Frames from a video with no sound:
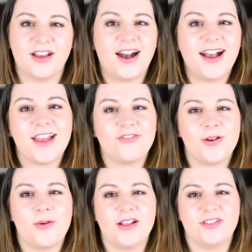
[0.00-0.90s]
Hi
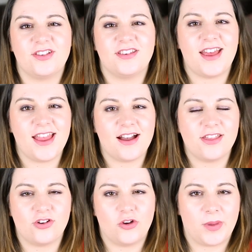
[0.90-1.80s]
everyone, so today I
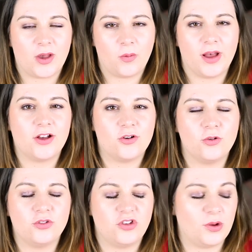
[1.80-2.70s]
thought it'd be quite
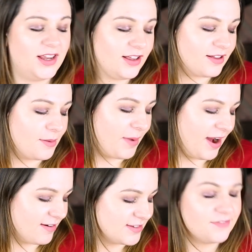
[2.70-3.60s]
cool to do a little
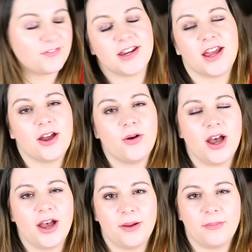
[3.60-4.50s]
comparison video.
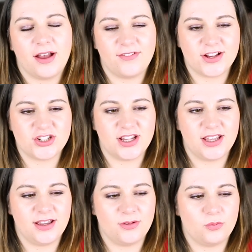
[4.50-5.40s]
Um, I've
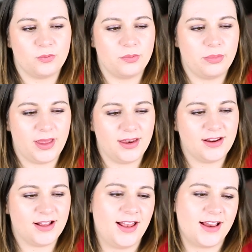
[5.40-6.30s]
actually
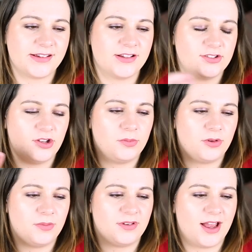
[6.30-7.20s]
been collecting Tsum
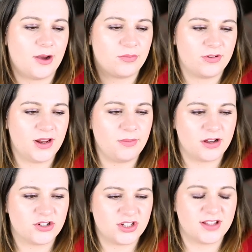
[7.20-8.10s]
Tsums now pretty
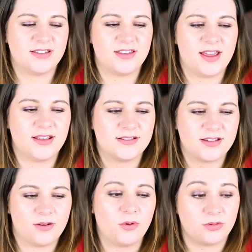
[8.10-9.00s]
much since they
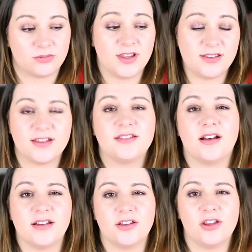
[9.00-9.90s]
start, well, since they
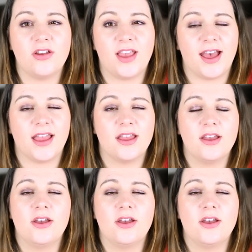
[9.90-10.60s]
started in the UK.